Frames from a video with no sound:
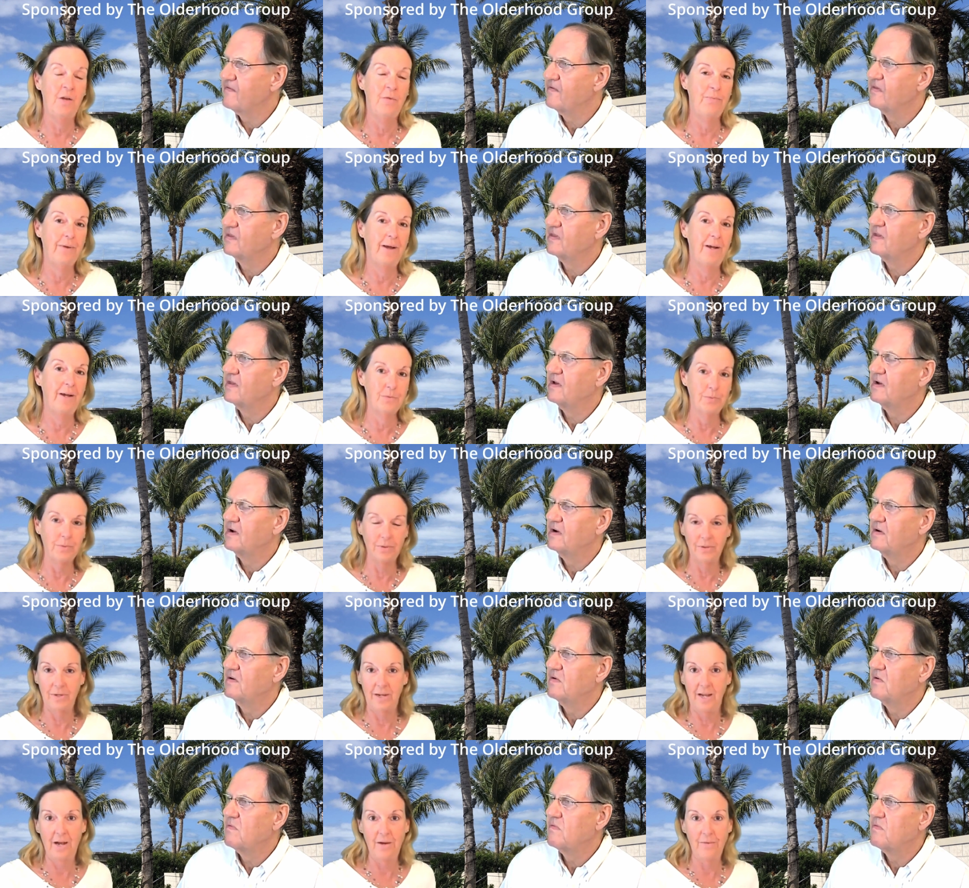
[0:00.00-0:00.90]
Speaker 1: In fact, we're going
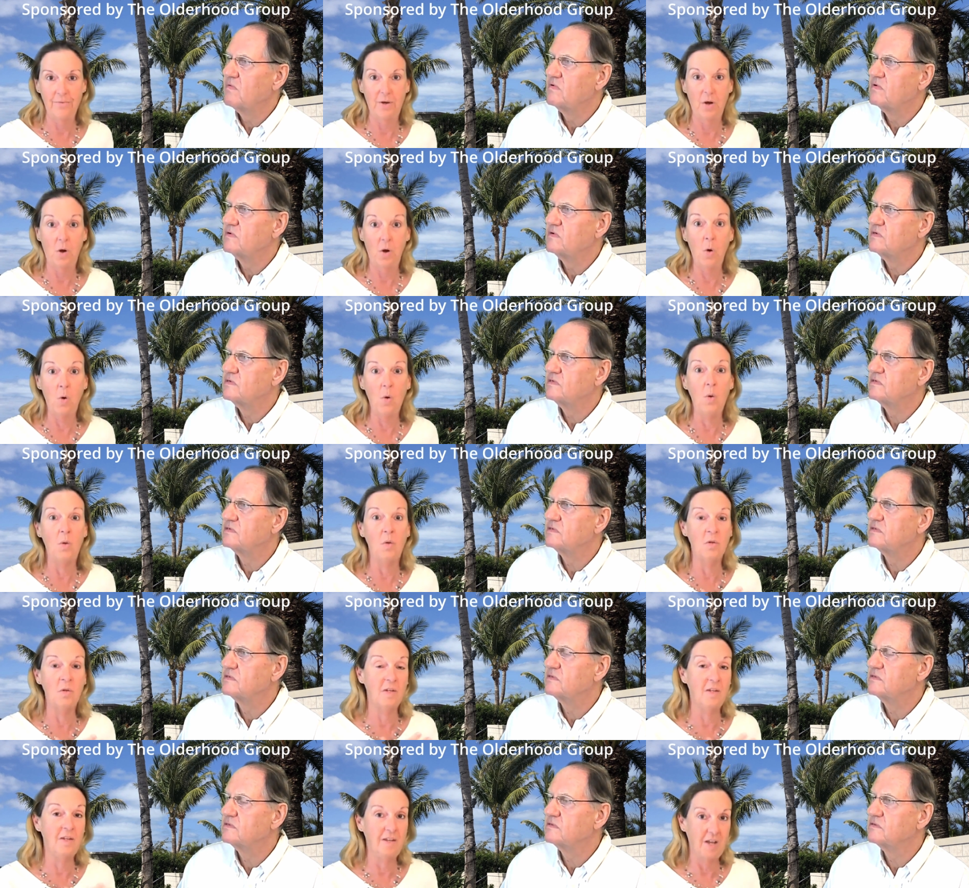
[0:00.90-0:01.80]
to have a
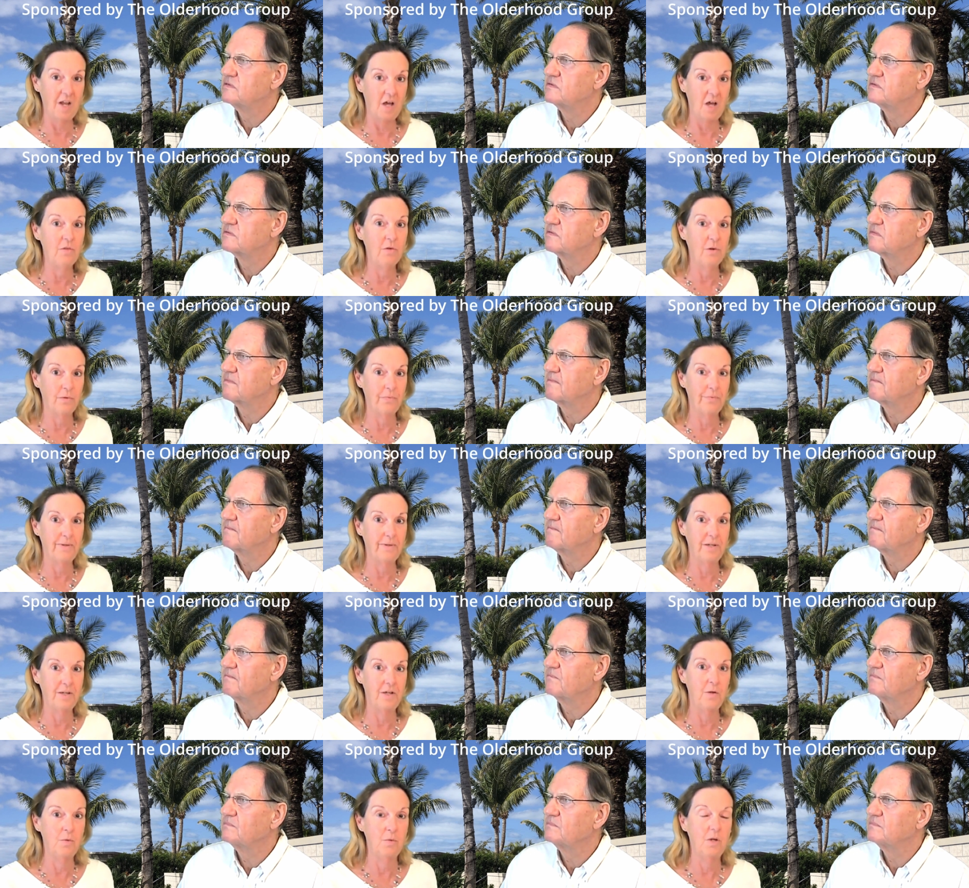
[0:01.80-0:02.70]
whole nother
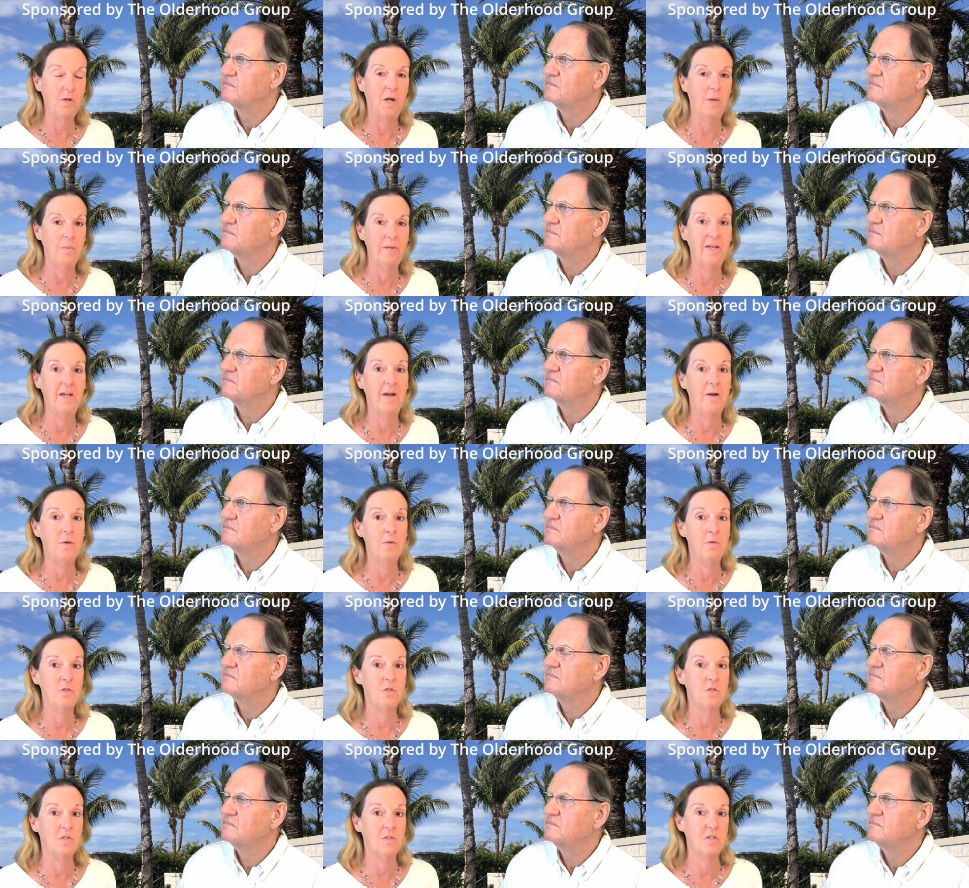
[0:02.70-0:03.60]
video coming out
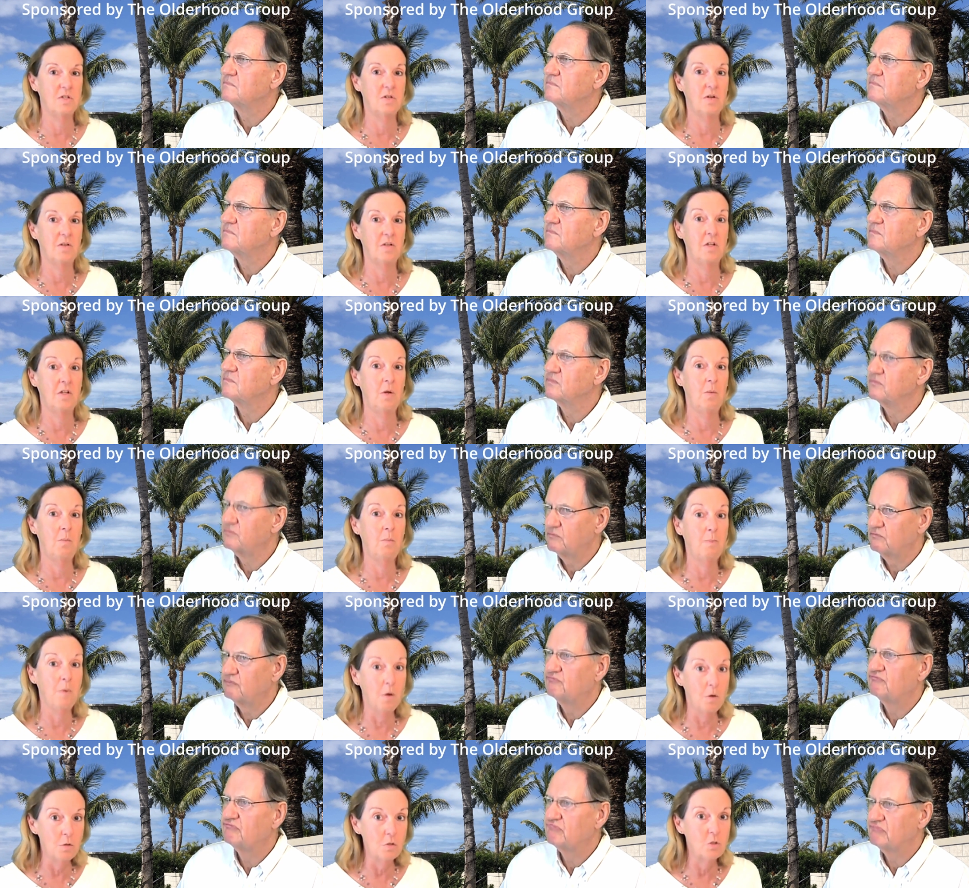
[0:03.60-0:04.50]
just on the
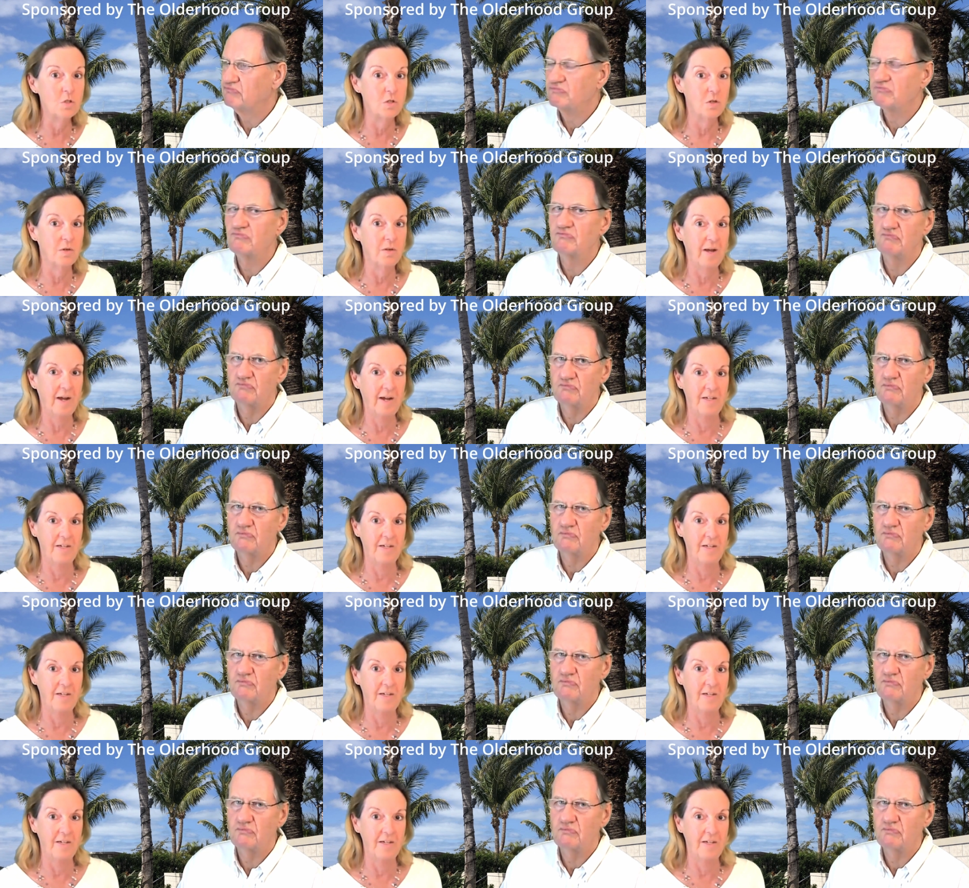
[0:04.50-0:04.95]
emotional